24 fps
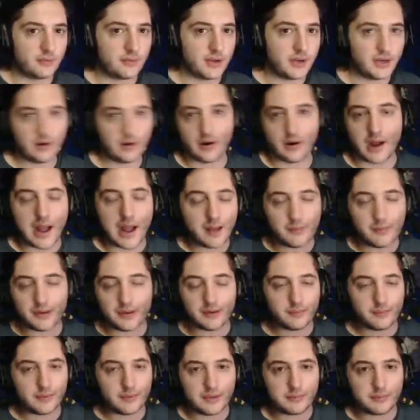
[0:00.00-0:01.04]
right? Or how many
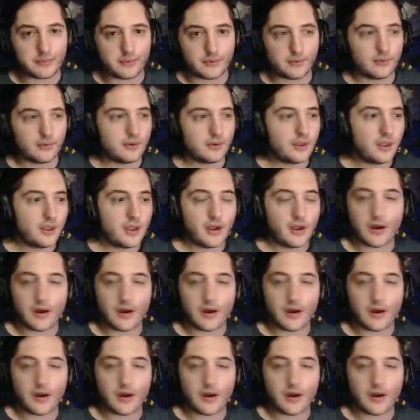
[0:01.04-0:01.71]
people are